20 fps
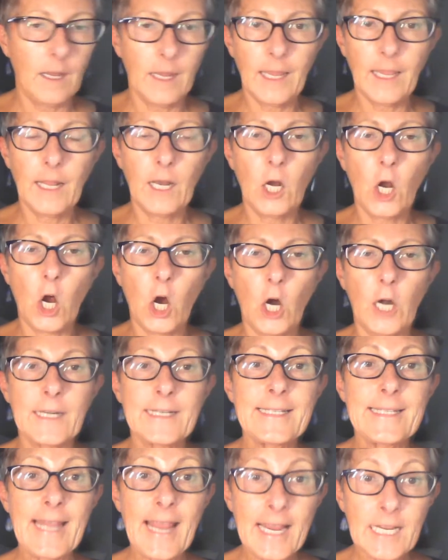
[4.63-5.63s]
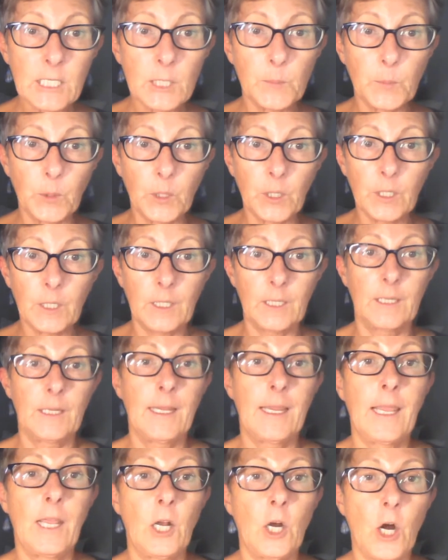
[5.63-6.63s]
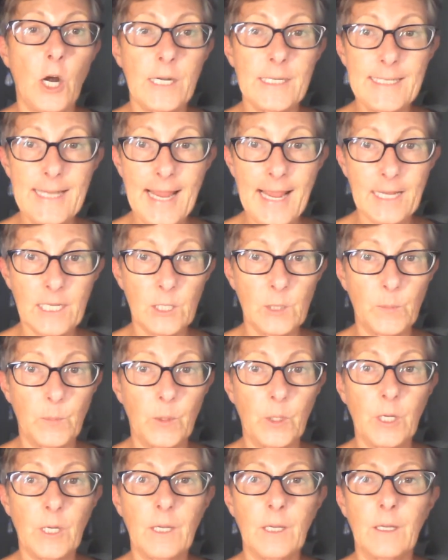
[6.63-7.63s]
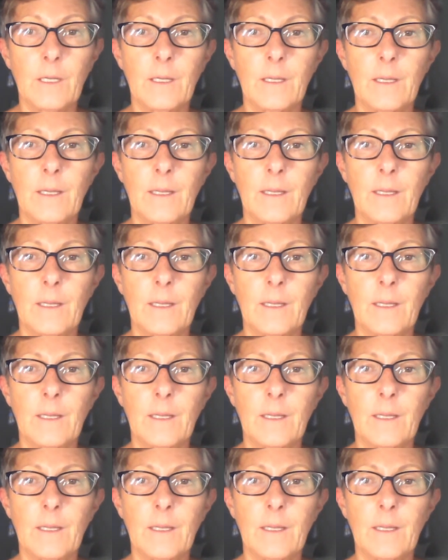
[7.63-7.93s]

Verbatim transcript: in our textbook, in our textbook,